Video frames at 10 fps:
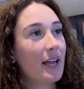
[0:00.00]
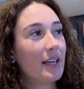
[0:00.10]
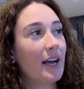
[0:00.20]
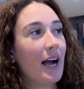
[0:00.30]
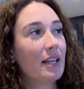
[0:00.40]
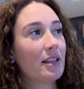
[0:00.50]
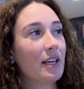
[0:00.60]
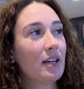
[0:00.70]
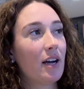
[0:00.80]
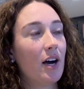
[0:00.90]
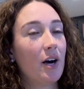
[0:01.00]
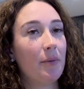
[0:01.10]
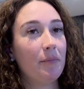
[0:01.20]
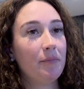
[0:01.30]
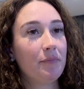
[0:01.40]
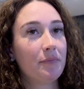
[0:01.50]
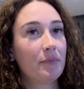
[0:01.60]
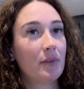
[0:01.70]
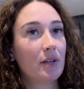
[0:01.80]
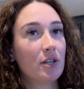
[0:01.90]
Yeah, I think um,
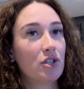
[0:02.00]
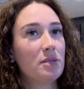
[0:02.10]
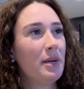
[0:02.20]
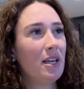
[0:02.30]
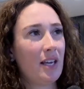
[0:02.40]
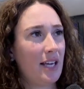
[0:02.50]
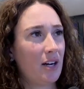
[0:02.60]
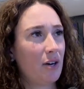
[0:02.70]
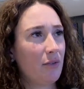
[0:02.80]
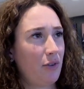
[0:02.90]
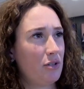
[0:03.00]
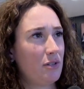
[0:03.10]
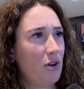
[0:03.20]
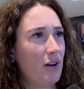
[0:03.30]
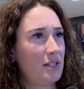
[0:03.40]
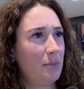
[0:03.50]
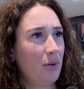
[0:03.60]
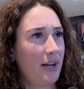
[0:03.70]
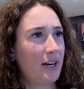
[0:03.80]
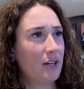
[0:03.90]
just being here, first of all, as a
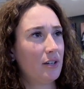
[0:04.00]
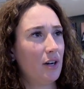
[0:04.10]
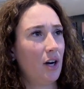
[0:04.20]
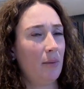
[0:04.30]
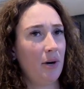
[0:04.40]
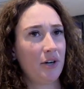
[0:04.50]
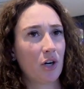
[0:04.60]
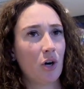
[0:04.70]
player um, under